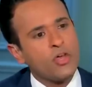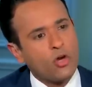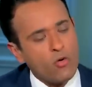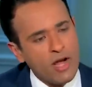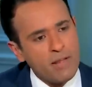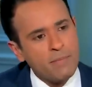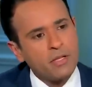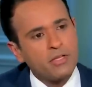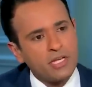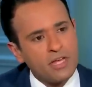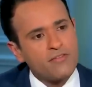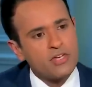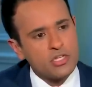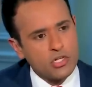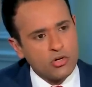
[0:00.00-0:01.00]
the
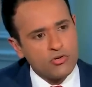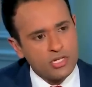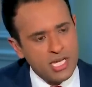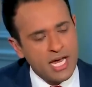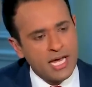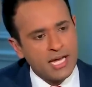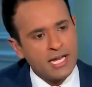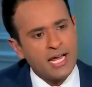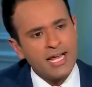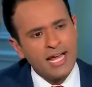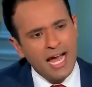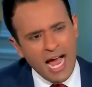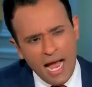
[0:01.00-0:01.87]
credibility of his crusade.